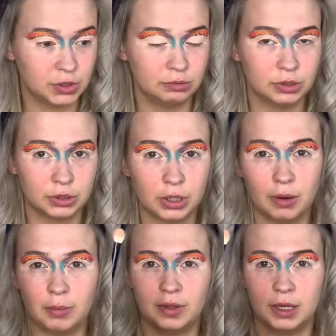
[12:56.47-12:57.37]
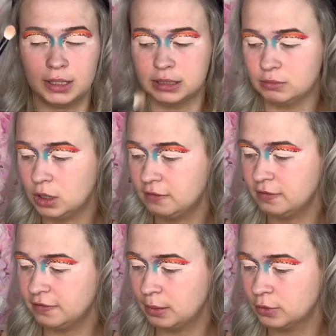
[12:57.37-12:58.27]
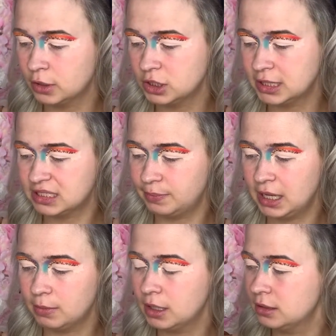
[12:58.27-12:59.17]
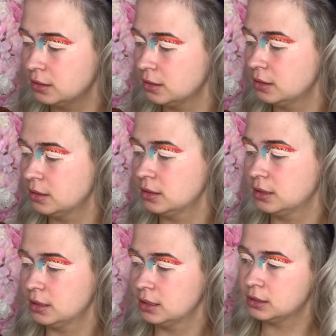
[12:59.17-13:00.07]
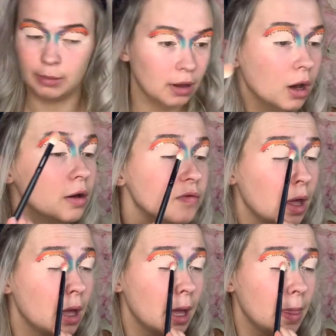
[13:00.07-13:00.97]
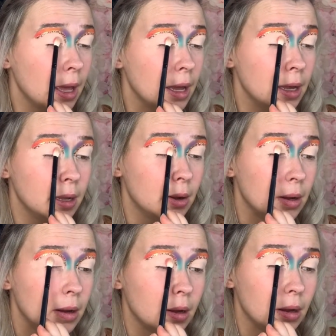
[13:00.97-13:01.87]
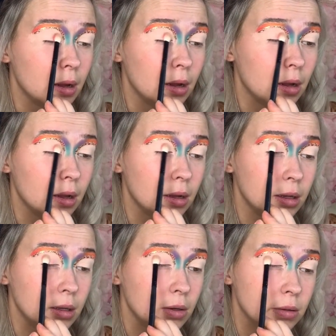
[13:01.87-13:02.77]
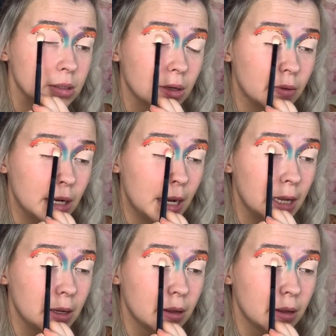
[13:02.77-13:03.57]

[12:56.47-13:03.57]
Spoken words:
I'm just going to go in with a smaller, fluffier brush into Pigment, off, and then use this on my lid.